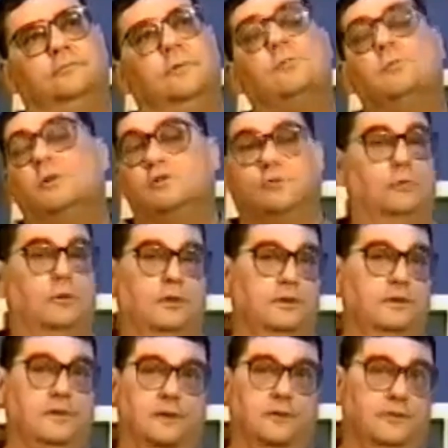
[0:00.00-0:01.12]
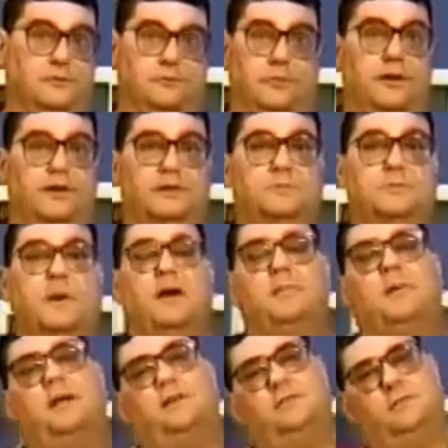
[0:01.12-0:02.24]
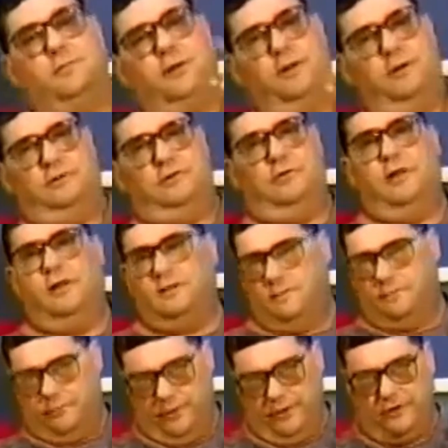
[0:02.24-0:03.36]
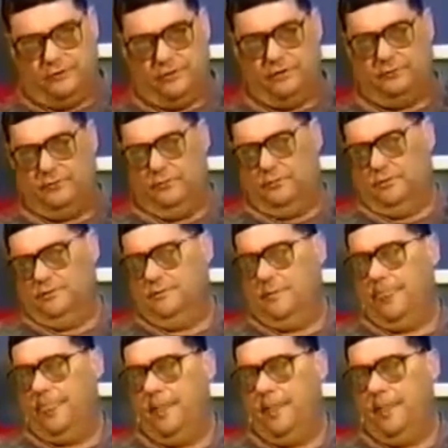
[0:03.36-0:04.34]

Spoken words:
He was truly this country's greatest spy master, but he also had some pretty strict rules.